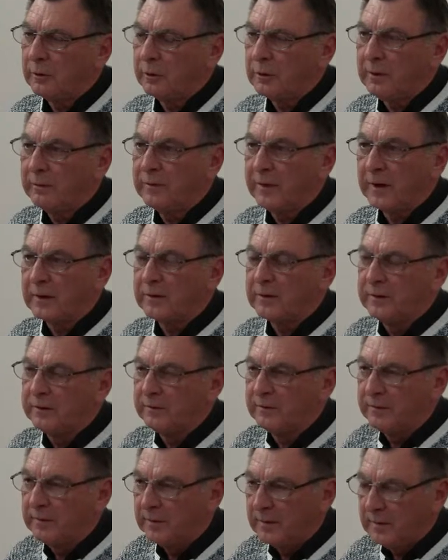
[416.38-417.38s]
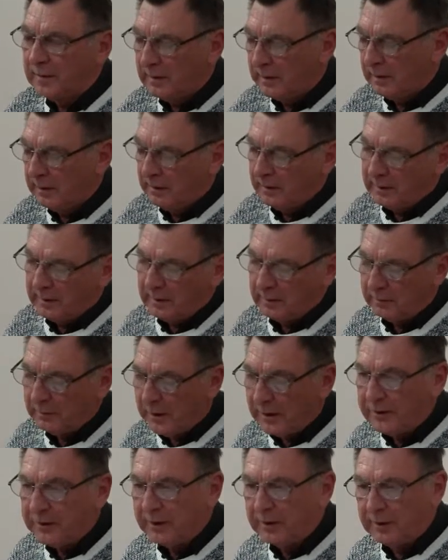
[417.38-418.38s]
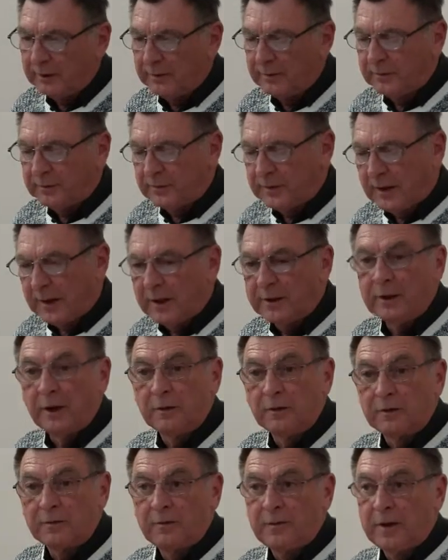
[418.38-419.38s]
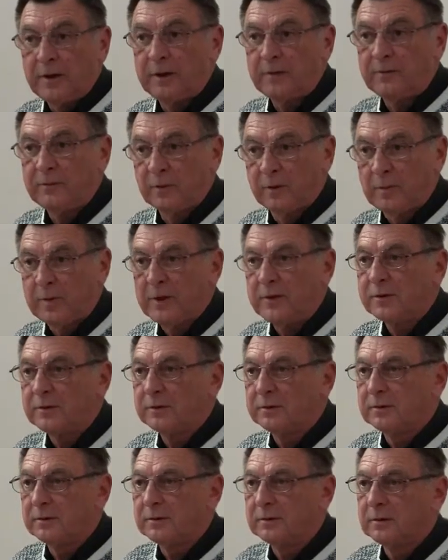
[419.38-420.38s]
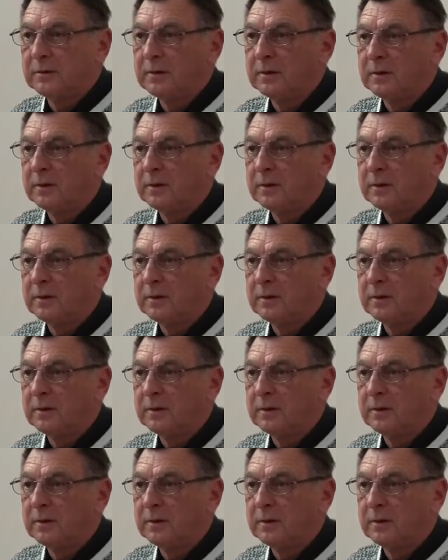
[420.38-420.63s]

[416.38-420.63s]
an effective method of adult faith formation.